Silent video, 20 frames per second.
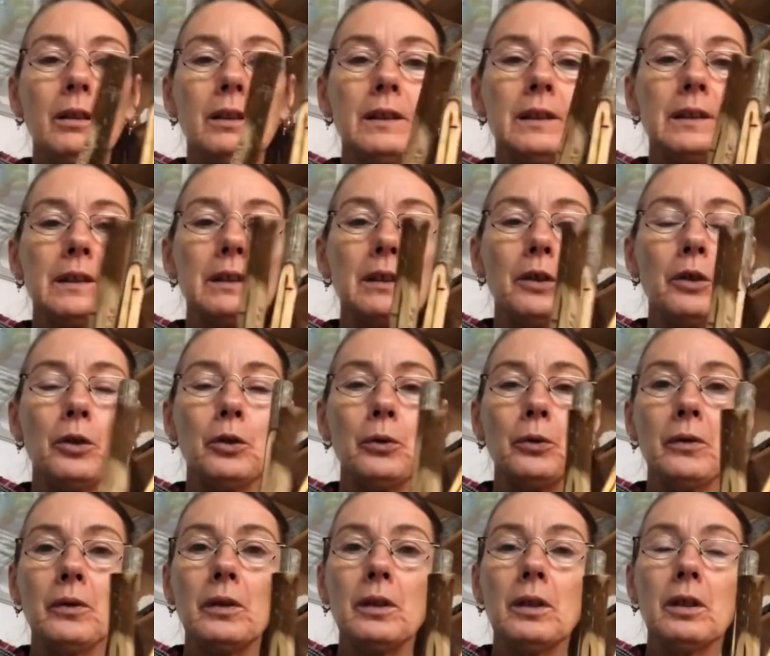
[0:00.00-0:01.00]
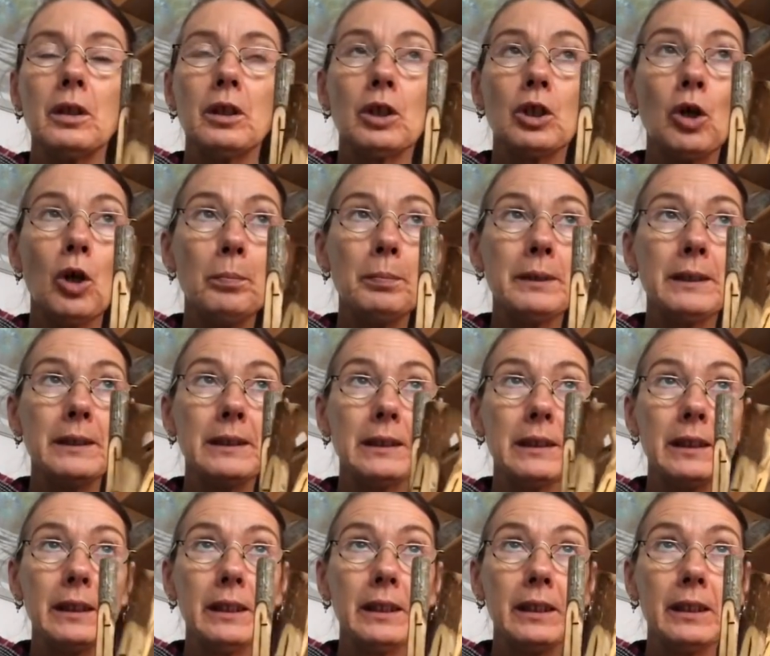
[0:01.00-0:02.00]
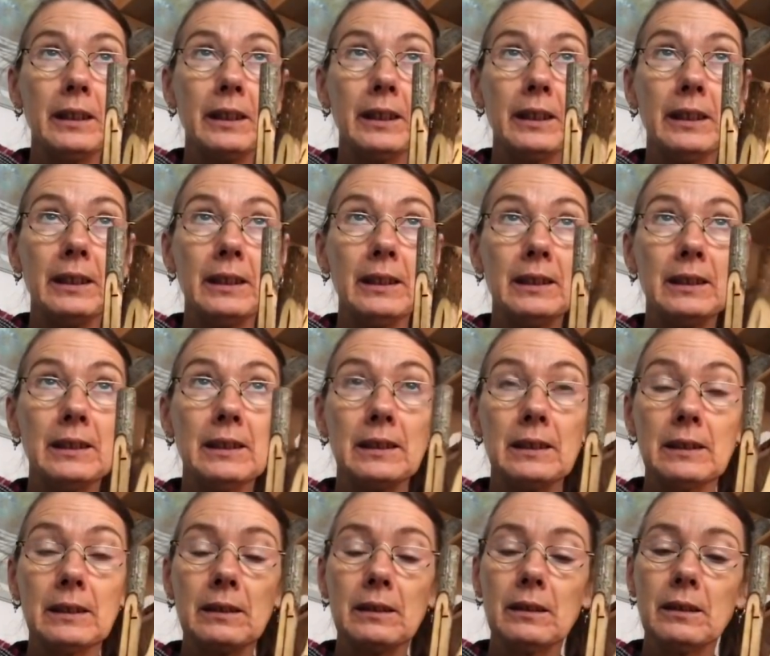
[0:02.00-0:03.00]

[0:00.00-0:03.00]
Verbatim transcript: So coppicing is